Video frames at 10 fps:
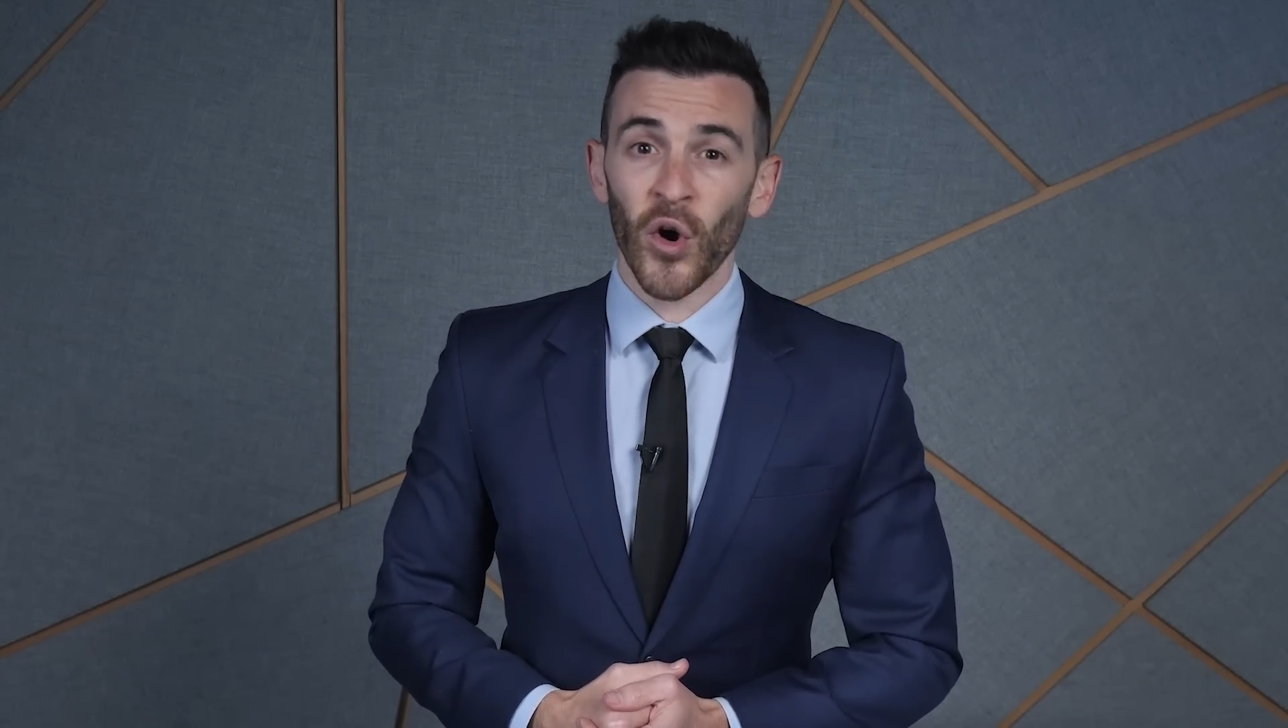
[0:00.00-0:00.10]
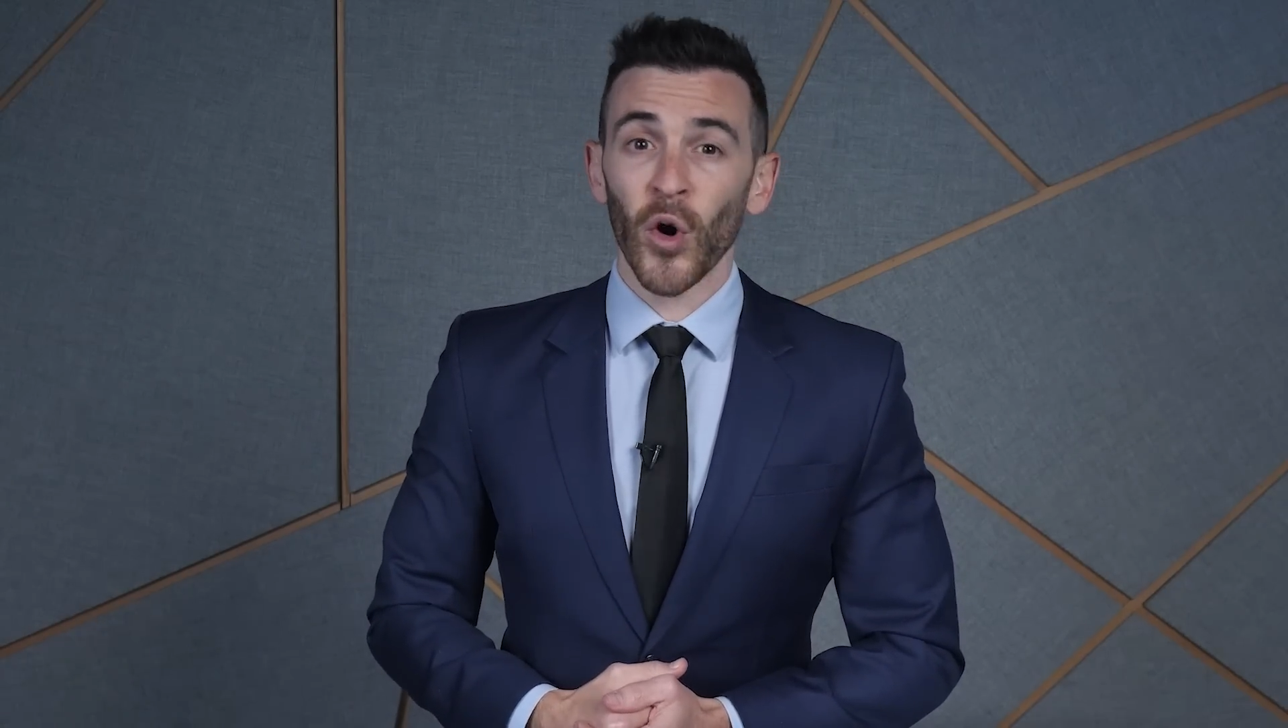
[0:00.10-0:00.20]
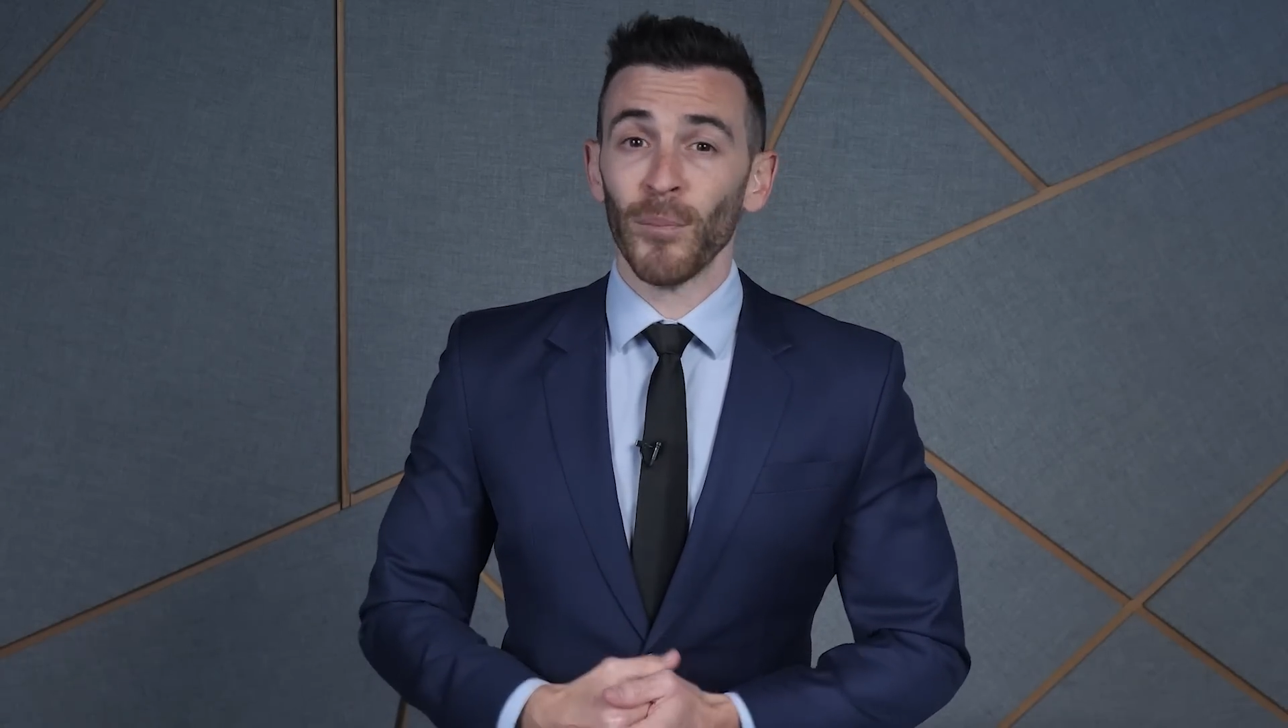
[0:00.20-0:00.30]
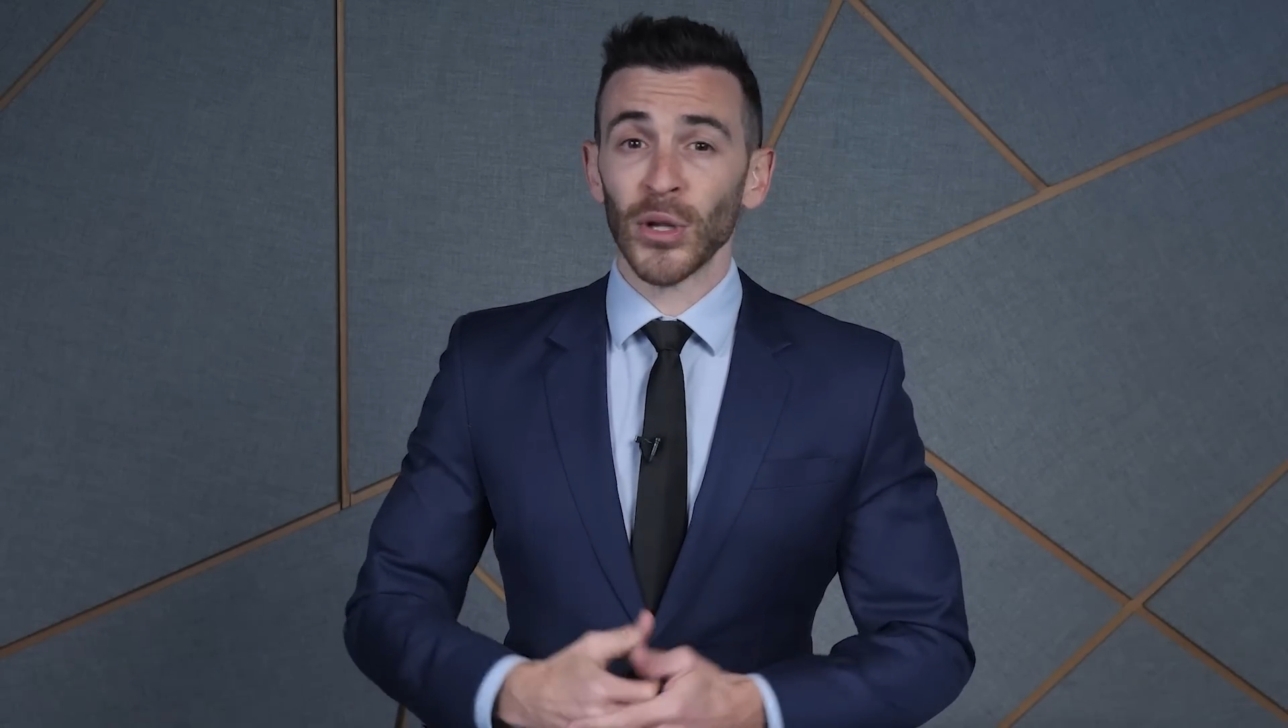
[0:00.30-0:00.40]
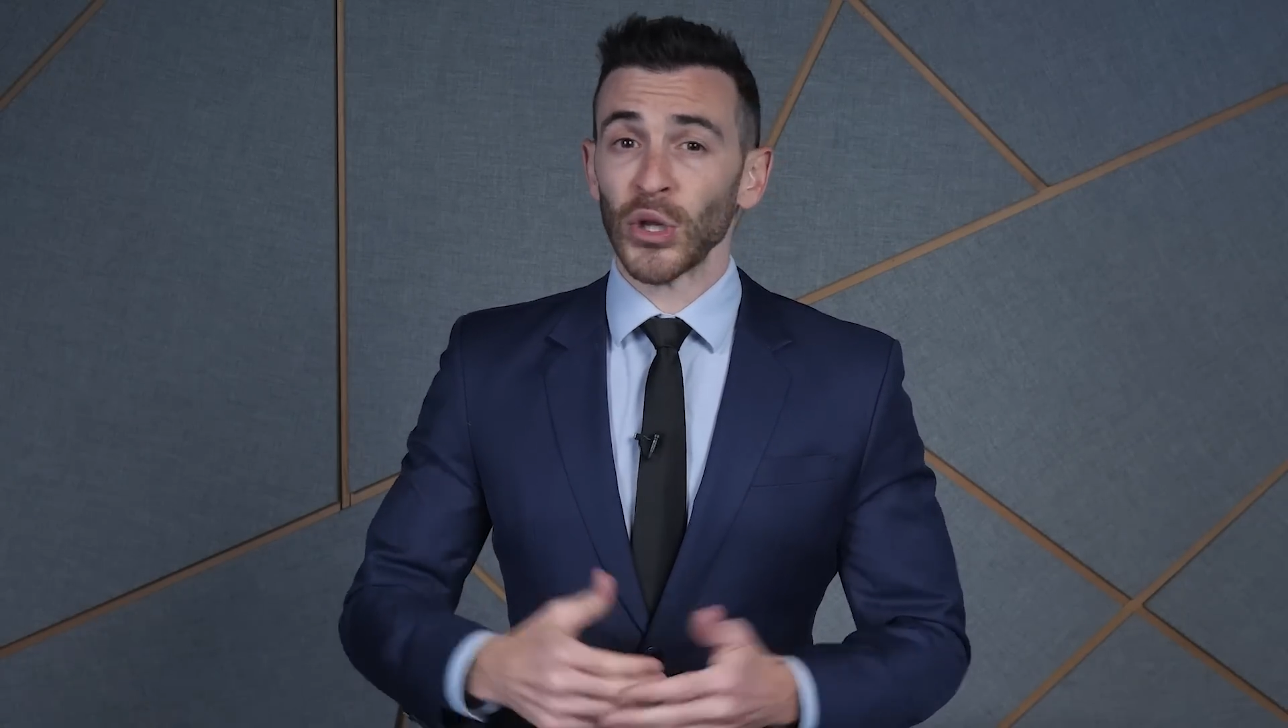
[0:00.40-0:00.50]

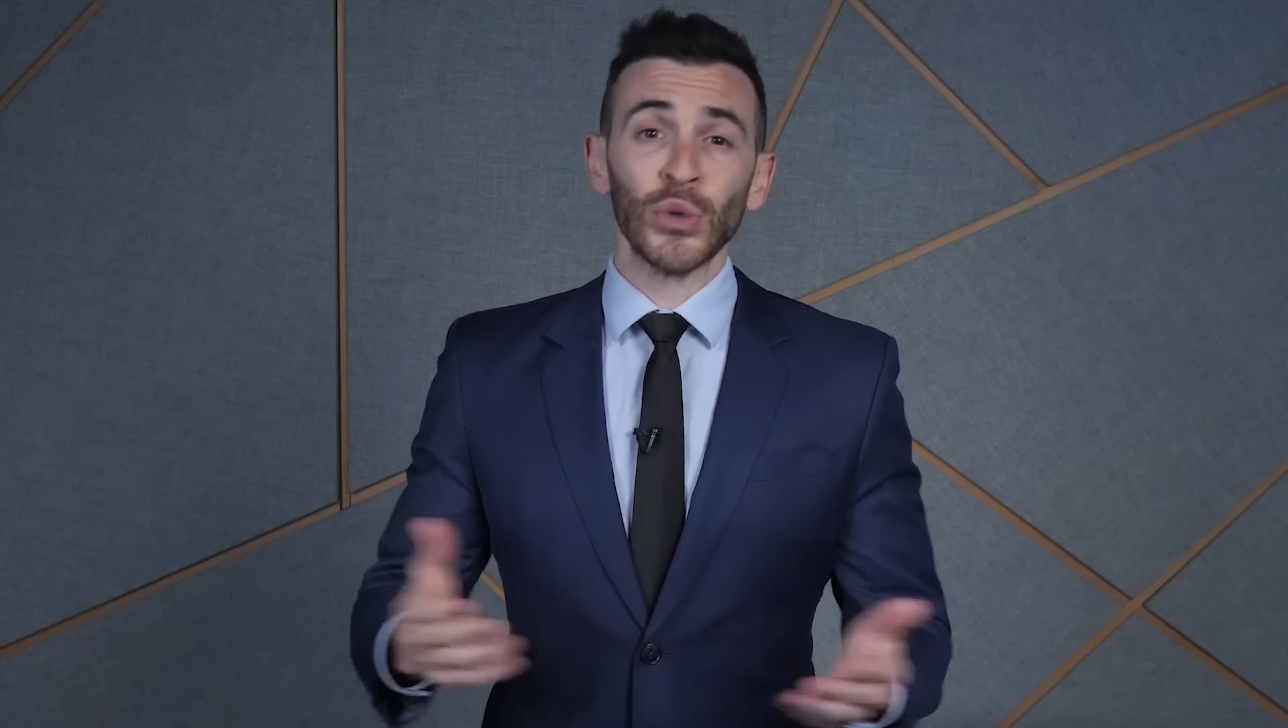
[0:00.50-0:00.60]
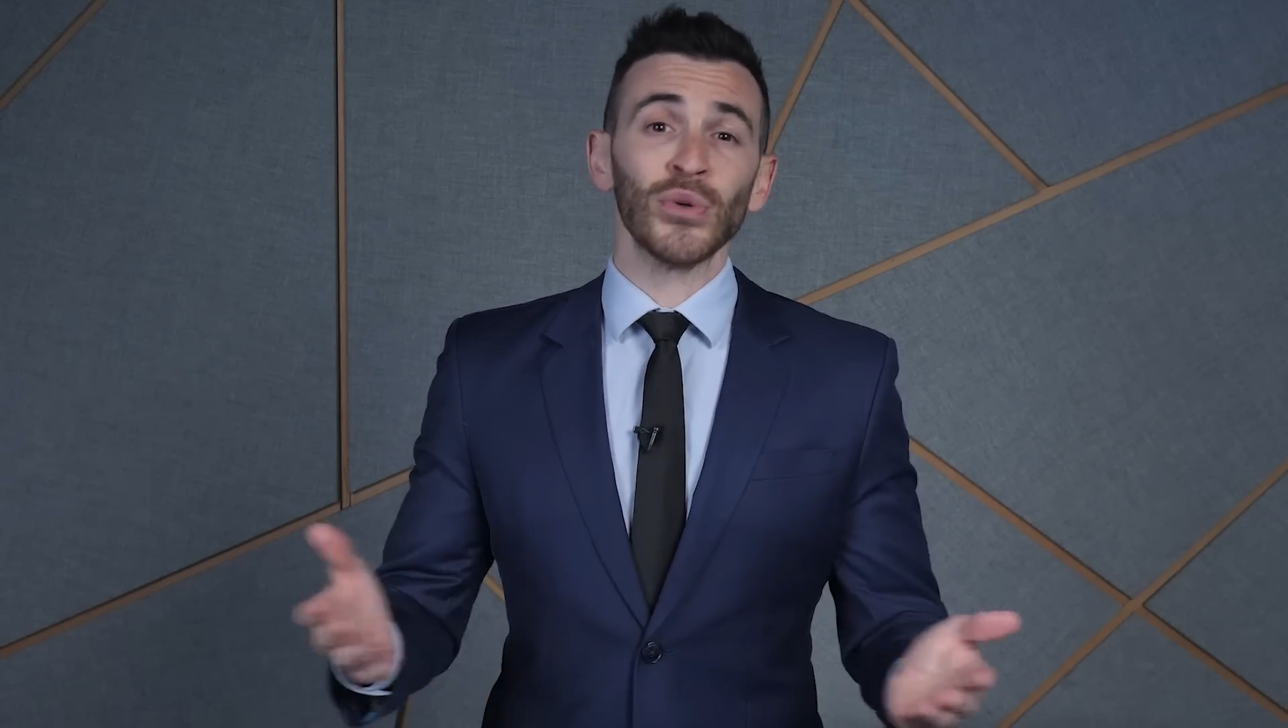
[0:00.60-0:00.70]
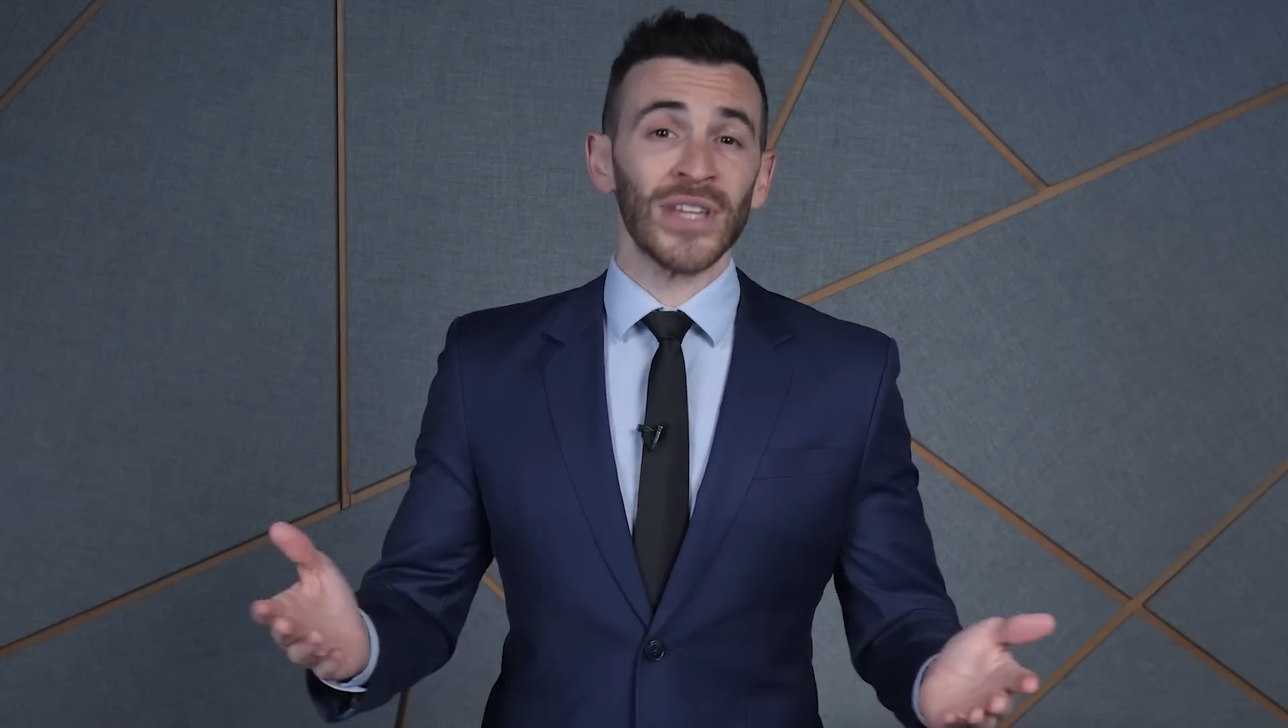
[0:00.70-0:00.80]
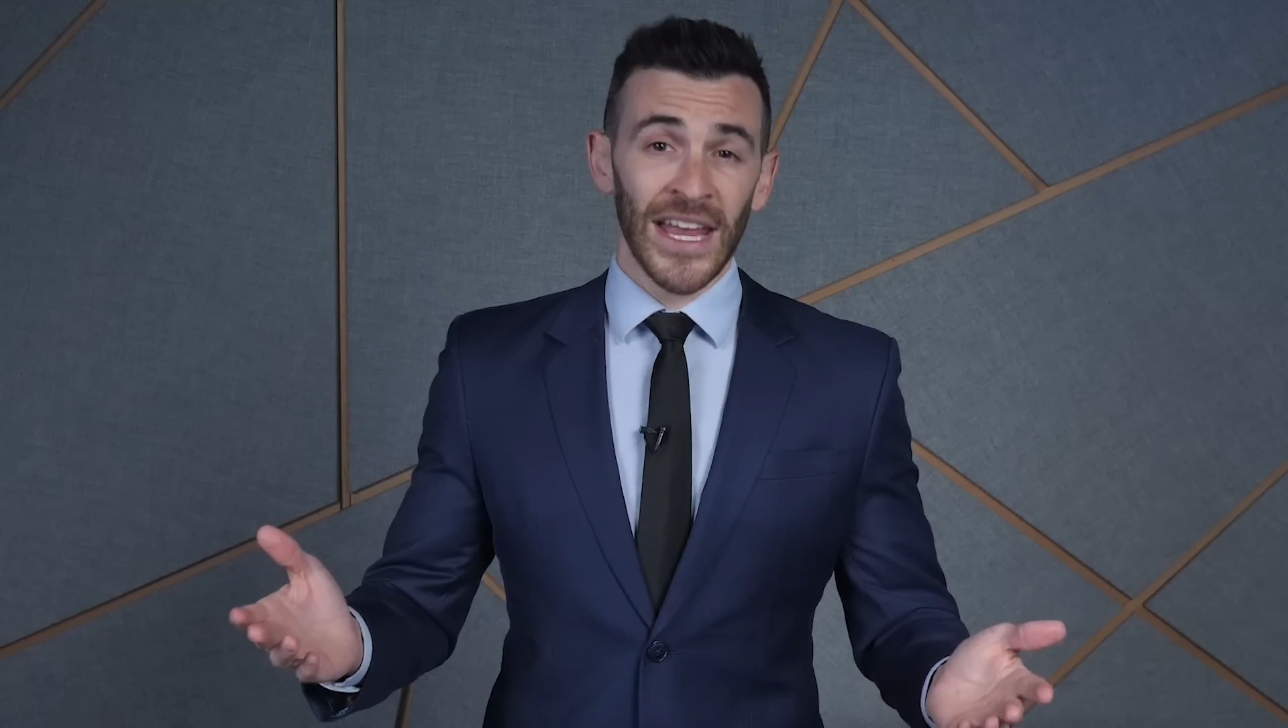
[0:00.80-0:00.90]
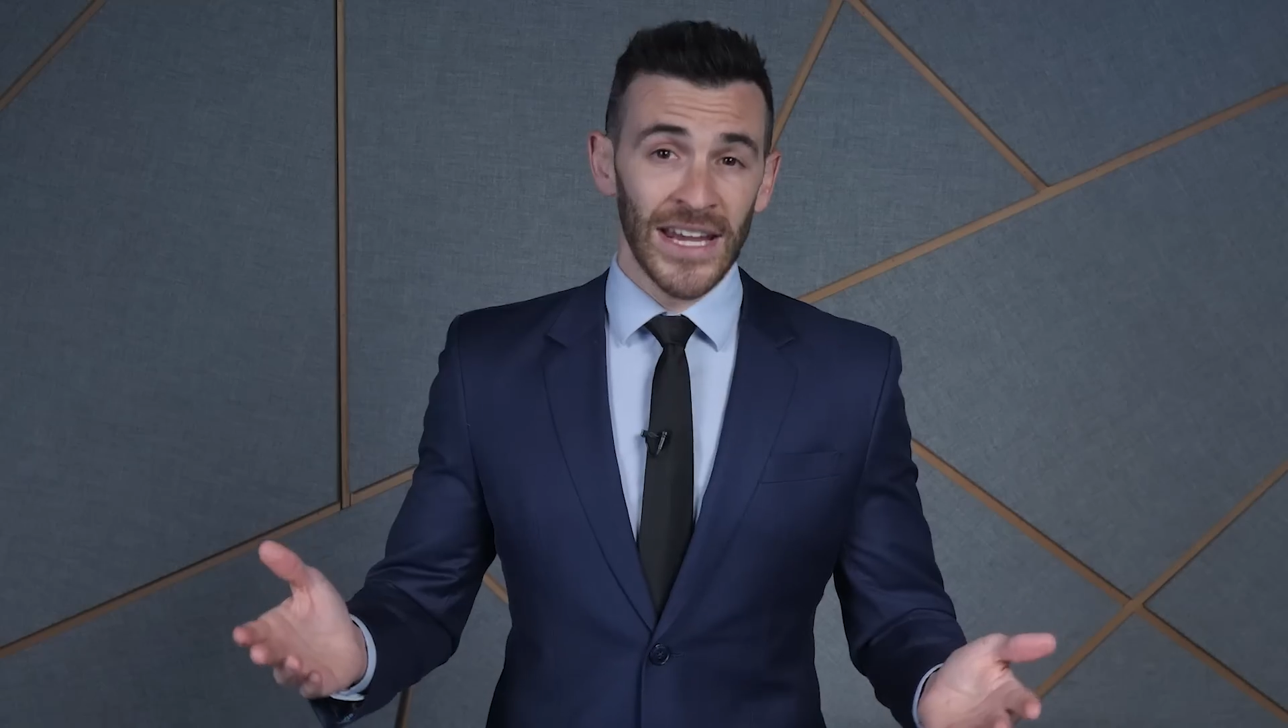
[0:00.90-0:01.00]
whole
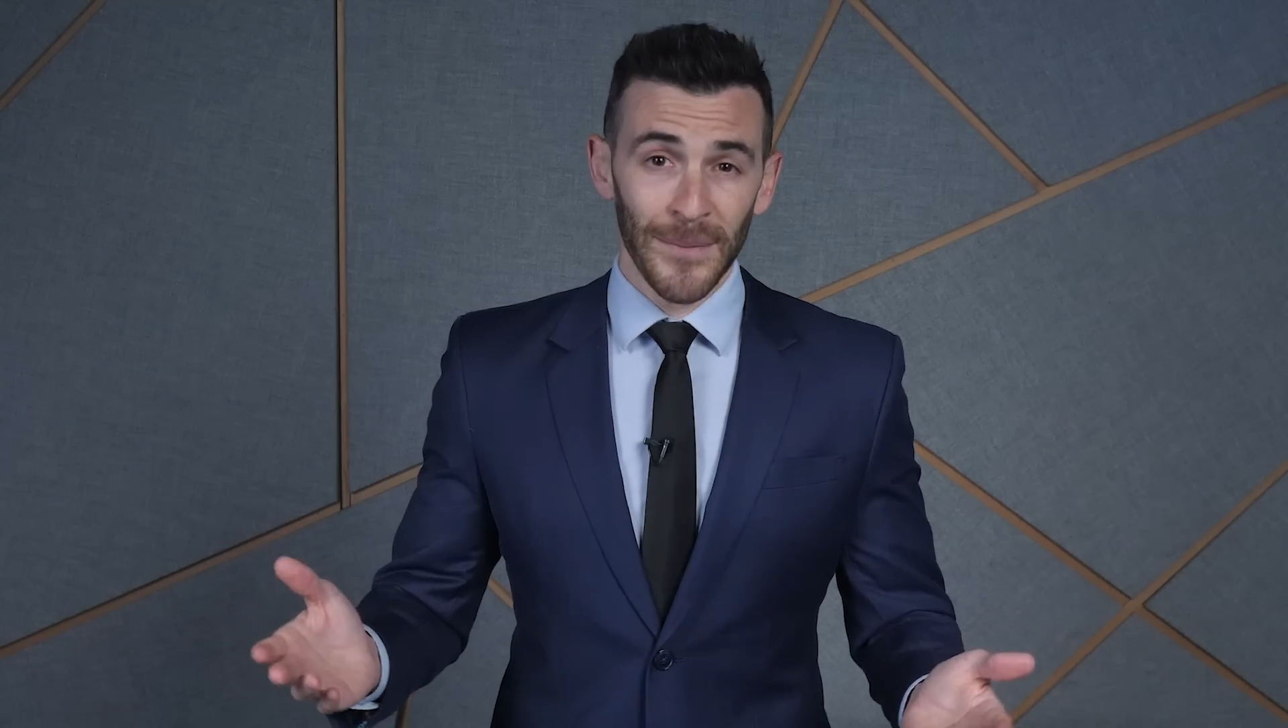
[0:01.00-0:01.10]
Balloongate